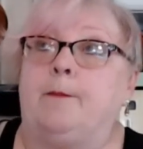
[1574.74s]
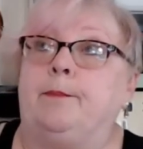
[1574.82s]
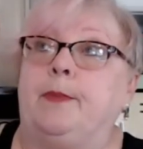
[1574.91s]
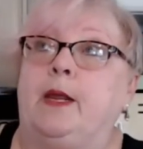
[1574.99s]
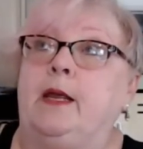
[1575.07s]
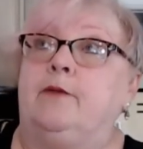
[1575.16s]

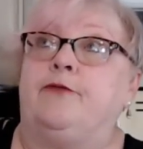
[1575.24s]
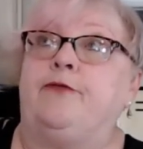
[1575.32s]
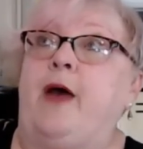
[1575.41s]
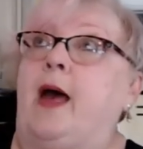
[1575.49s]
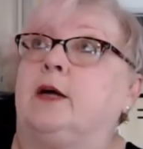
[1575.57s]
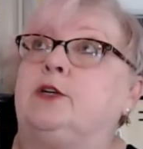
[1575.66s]
In
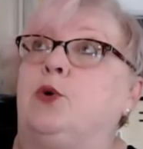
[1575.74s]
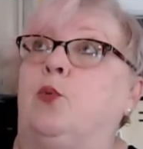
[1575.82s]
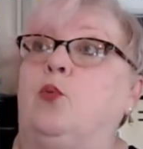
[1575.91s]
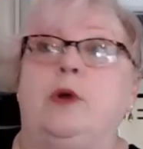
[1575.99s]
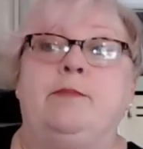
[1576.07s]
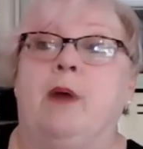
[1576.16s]
fact,
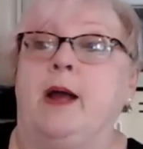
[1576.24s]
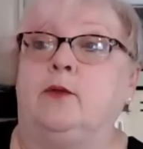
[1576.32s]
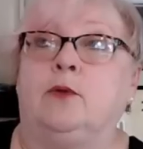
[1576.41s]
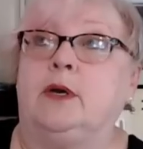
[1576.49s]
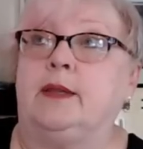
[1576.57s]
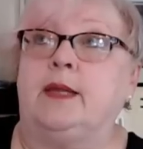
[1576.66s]
we might
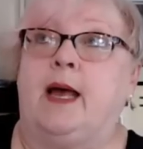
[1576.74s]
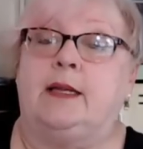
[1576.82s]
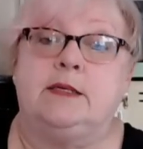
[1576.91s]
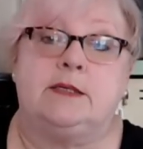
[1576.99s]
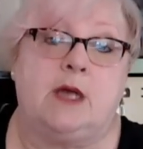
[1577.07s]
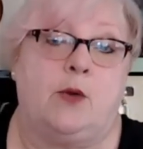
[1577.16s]
look at that
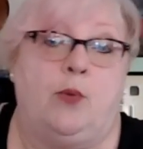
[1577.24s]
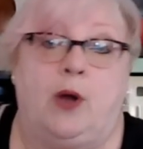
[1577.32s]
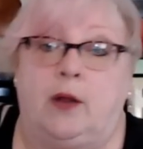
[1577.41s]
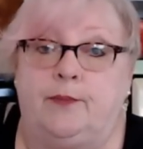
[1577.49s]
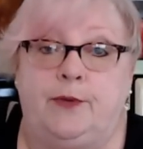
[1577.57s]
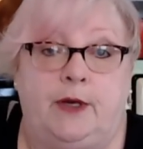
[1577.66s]
and say,
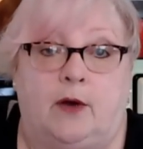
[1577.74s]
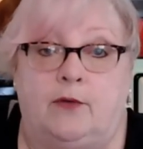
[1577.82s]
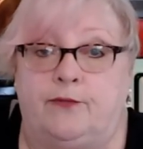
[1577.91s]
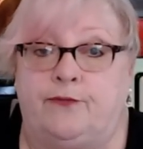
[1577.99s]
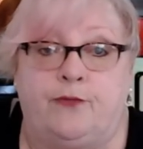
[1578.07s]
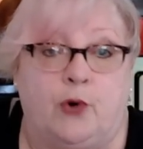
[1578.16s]
well, you know,
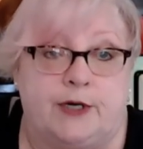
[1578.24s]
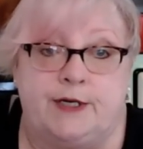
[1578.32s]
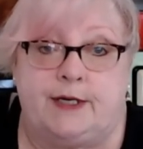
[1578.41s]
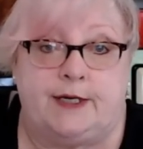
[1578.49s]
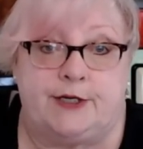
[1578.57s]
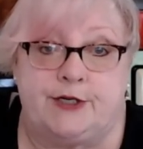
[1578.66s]

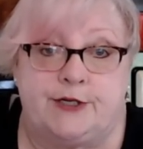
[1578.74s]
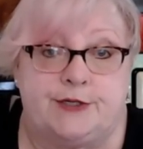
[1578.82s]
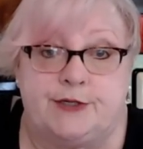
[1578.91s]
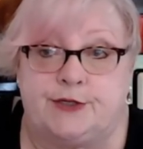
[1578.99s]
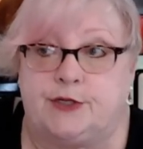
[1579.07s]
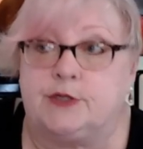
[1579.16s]
14 inches
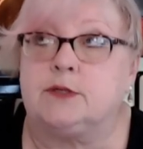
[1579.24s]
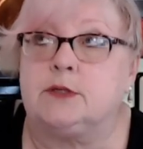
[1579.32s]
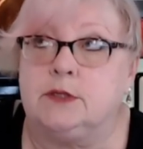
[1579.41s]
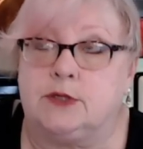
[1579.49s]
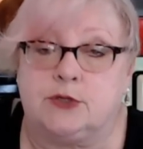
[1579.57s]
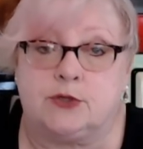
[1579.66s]
is just,
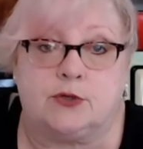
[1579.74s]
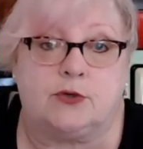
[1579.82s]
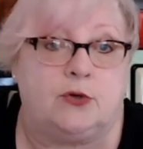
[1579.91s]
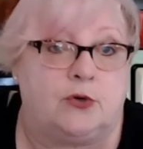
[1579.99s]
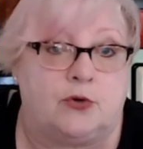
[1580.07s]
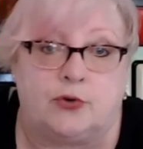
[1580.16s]
it's
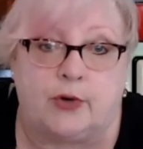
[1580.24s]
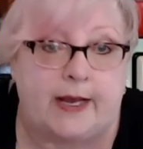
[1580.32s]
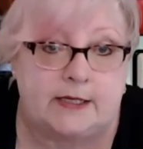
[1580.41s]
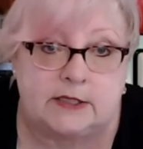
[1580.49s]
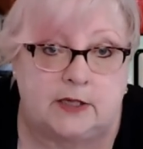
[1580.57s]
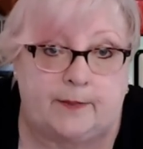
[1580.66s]

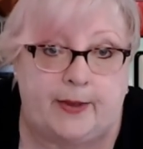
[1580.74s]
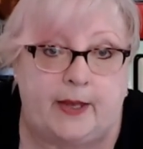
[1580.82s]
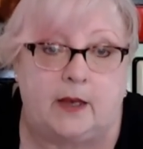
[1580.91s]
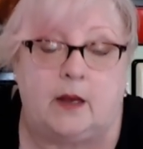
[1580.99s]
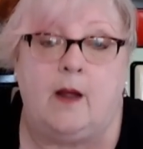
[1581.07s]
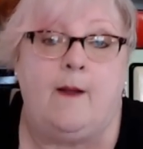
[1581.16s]
crazy
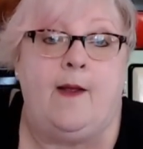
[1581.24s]
big.